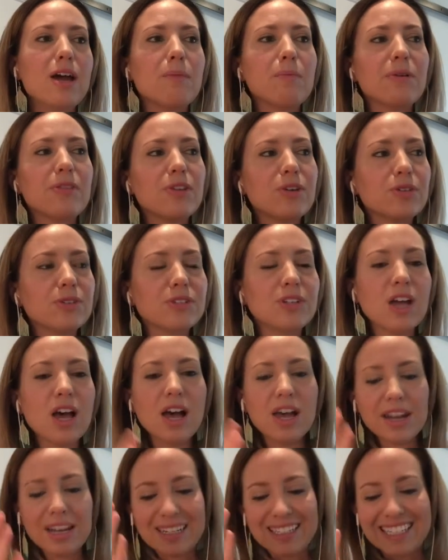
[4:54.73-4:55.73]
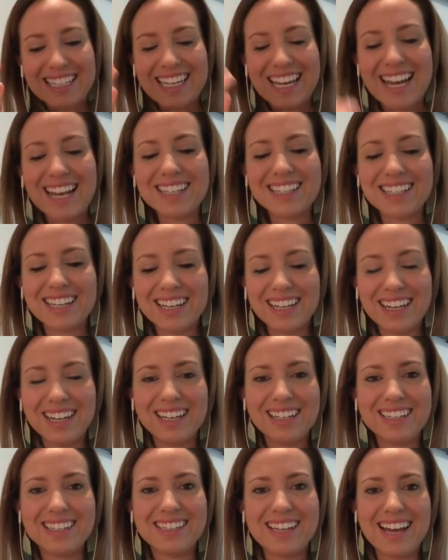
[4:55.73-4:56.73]
but there's not a
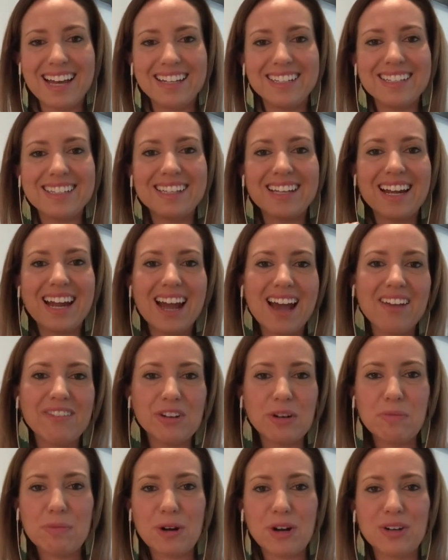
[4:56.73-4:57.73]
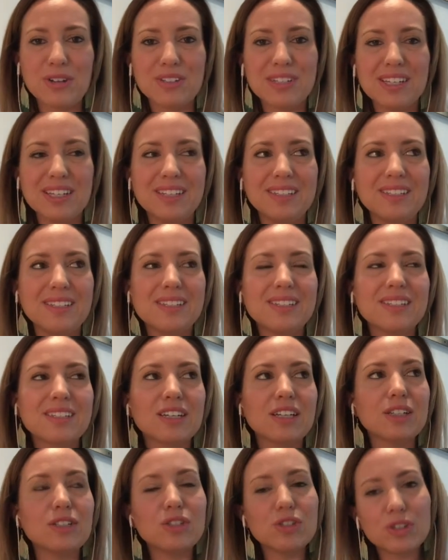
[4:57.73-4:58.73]
de-escalated sense that every person's
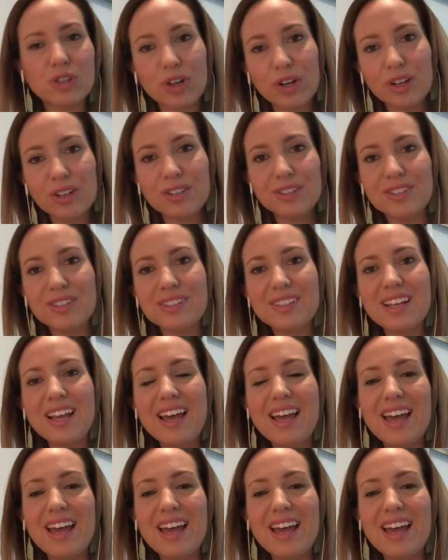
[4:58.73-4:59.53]
concerns